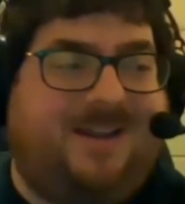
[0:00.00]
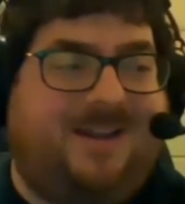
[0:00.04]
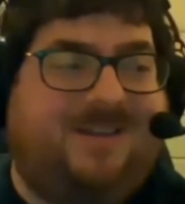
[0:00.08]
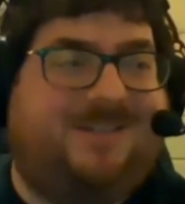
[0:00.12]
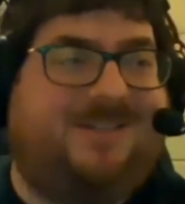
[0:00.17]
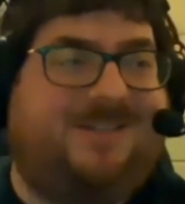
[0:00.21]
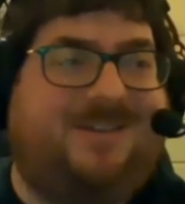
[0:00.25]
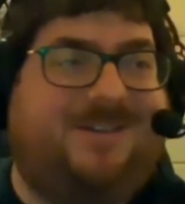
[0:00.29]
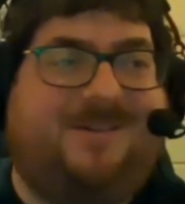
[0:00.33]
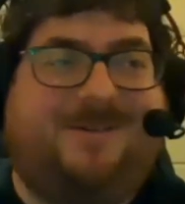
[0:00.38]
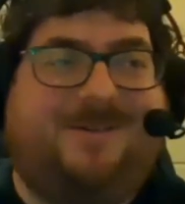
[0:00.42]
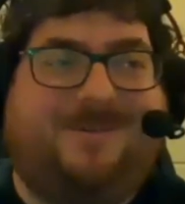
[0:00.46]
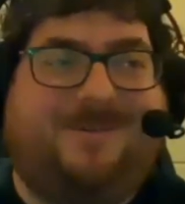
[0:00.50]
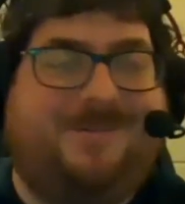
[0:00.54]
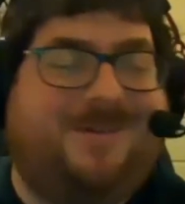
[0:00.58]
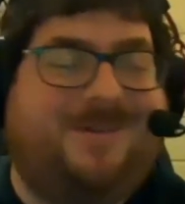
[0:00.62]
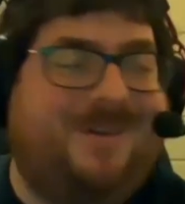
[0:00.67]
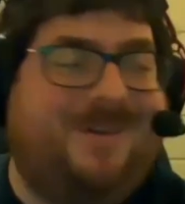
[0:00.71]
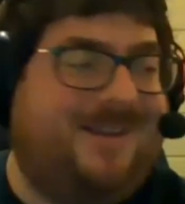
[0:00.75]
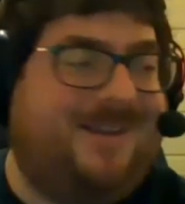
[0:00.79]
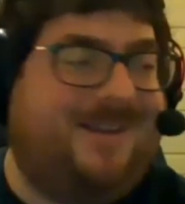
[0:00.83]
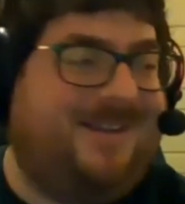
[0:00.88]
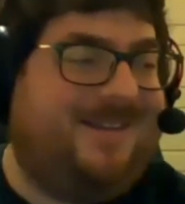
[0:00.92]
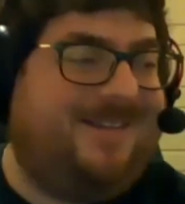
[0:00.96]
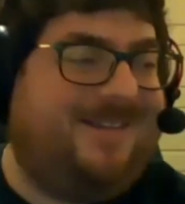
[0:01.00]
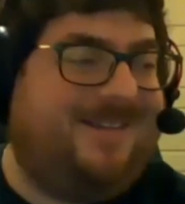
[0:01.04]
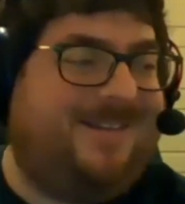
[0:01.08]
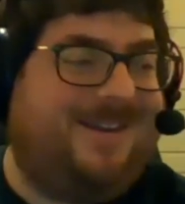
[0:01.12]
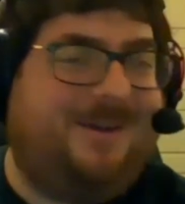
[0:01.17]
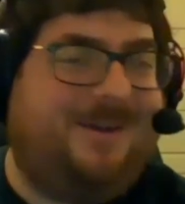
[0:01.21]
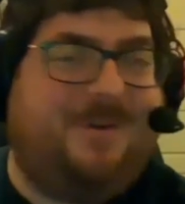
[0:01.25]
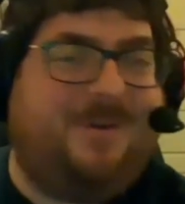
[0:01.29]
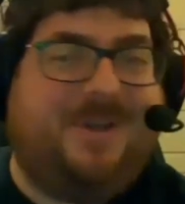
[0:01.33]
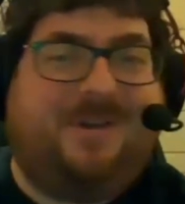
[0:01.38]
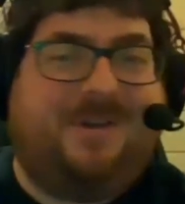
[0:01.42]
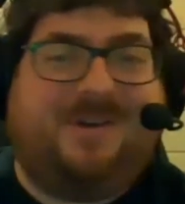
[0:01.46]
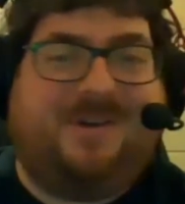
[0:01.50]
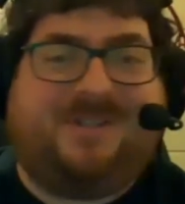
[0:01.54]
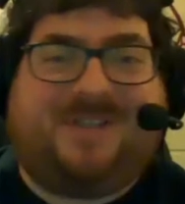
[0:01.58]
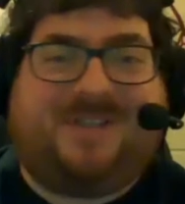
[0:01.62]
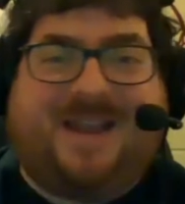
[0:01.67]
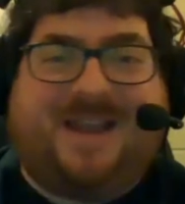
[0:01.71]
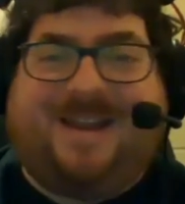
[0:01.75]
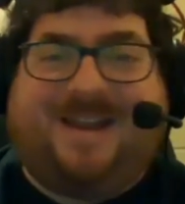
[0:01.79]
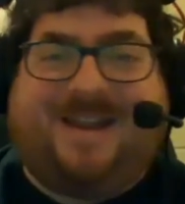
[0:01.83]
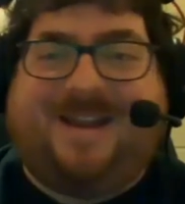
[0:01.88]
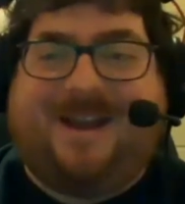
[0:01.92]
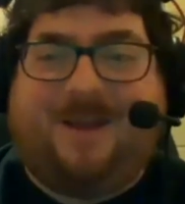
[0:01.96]
And so whether it's
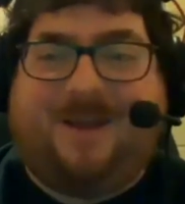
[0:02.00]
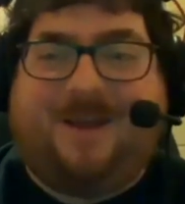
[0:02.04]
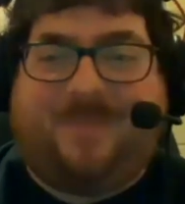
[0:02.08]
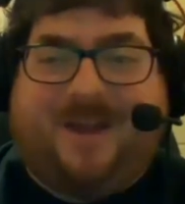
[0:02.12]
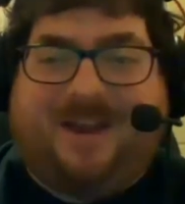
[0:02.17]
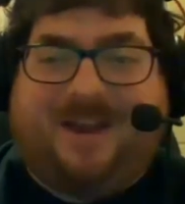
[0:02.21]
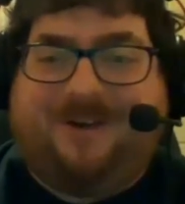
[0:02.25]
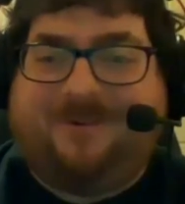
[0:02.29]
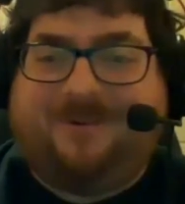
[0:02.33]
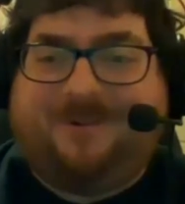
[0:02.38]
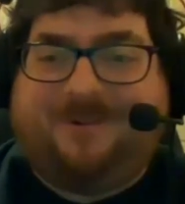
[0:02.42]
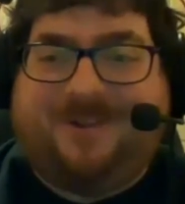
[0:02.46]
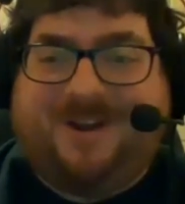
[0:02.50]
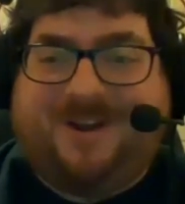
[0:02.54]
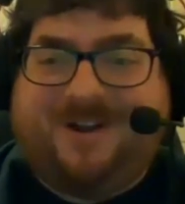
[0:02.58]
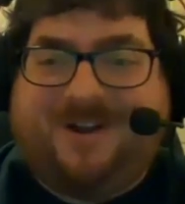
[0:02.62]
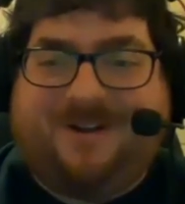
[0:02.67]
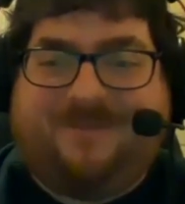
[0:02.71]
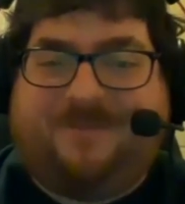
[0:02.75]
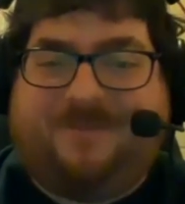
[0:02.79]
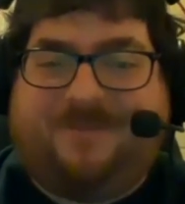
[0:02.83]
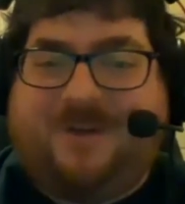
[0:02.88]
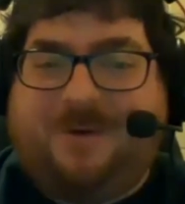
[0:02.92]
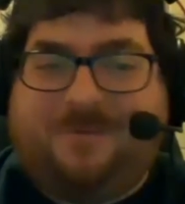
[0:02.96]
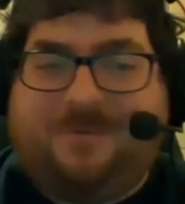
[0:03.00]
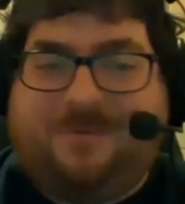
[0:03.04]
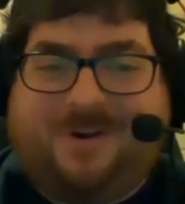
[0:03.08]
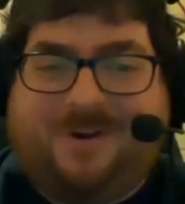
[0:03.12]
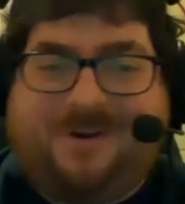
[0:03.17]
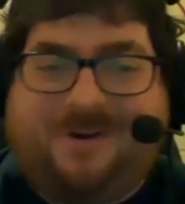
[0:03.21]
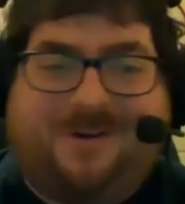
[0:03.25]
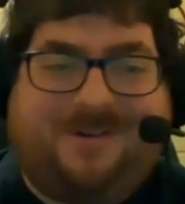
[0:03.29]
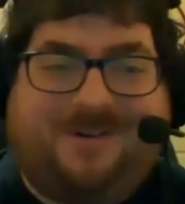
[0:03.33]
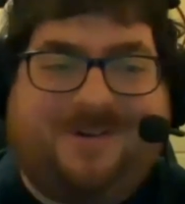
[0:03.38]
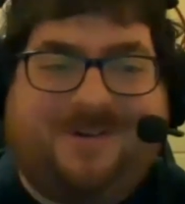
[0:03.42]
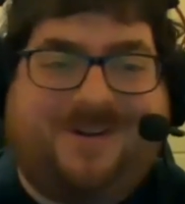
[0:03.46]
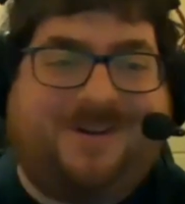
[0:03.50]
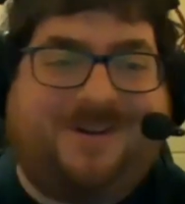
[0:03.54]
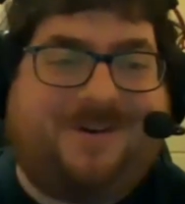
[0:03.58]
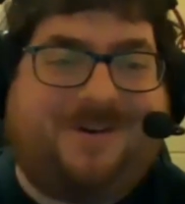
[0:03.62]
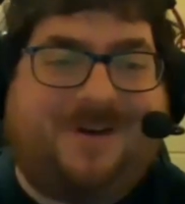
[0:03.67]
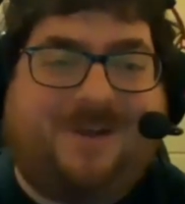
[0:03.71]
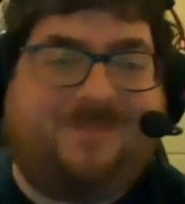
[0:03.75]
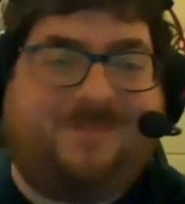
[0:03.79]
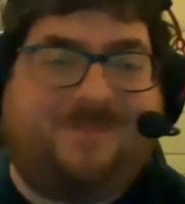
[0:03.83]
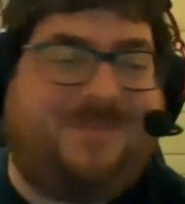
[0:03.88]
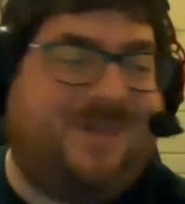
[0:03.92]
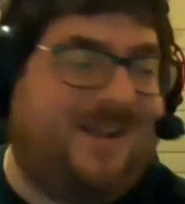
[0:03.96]
hanging up angrily on a phone call,
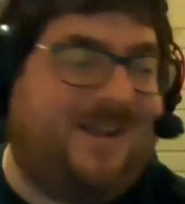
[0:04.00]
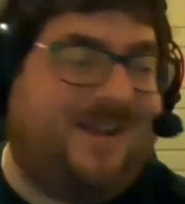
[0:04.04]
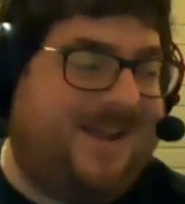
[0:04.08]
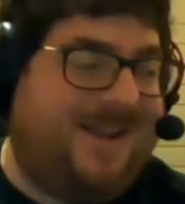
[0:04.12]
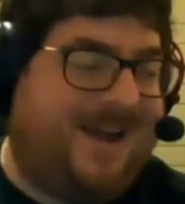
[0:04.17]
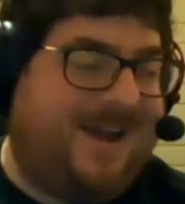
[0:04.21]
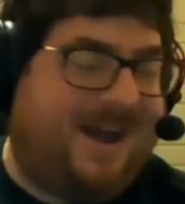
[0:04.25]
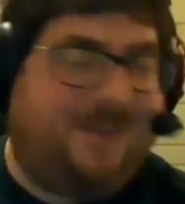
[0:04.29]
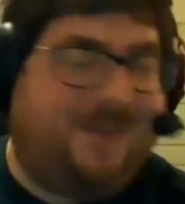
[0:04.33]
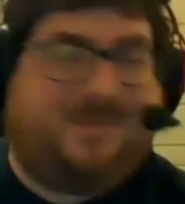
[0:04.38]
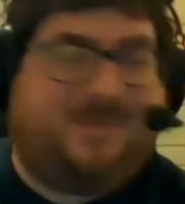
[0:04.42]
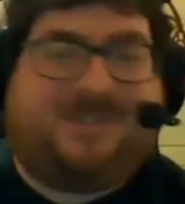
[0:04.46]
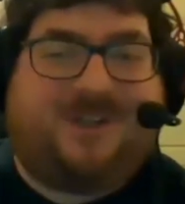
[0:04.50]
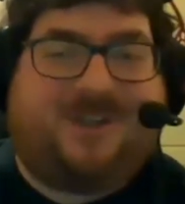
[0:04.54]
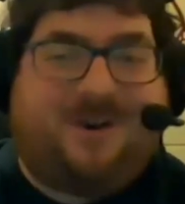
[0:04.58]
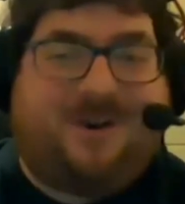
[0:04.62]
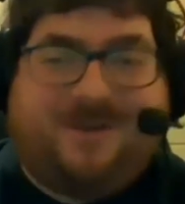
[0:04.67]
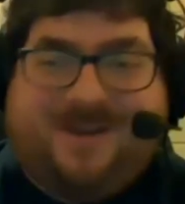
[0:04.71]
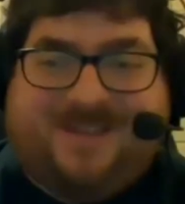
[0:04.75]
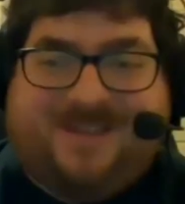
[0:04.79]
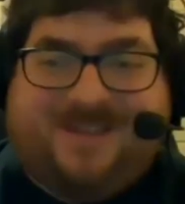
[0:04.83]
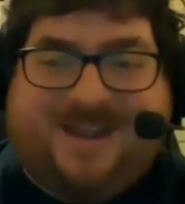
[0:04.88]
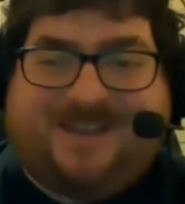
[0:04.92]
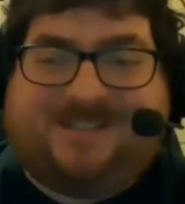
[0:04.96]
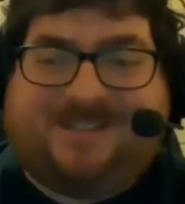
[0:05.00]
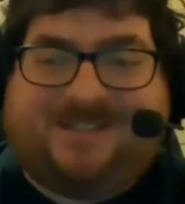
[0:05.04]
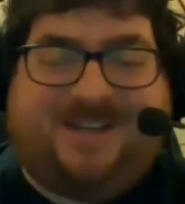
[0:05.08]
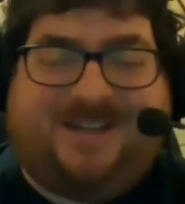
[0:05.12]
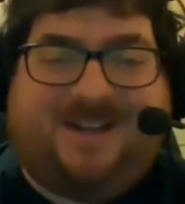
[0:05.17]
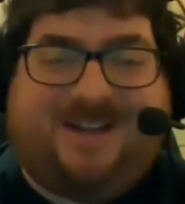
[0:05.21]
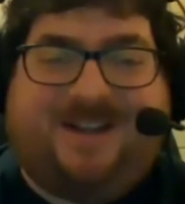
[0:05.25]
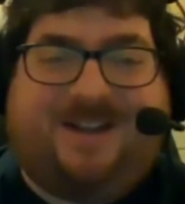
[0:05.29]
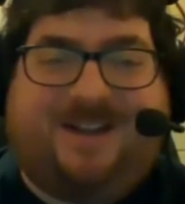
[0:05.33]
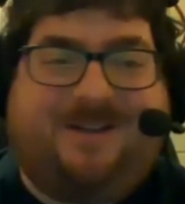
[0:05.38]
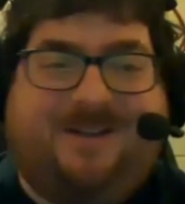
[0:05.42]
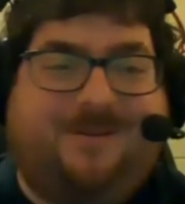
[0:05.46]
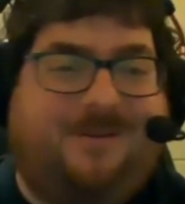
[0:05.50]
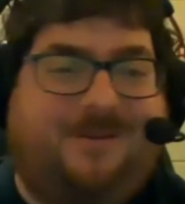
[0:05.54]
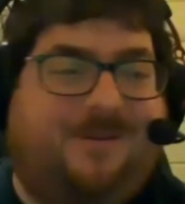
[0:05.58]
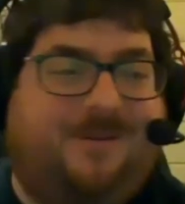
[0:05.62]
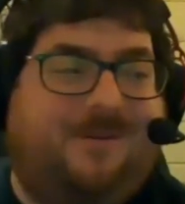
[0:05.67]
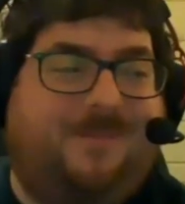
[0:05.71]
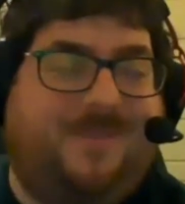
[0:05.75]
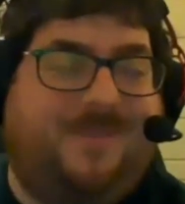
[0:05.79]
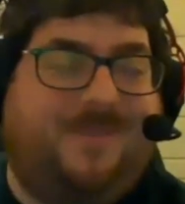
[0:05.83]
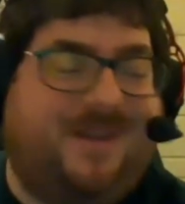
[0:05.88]
I'm sorry, that's it, or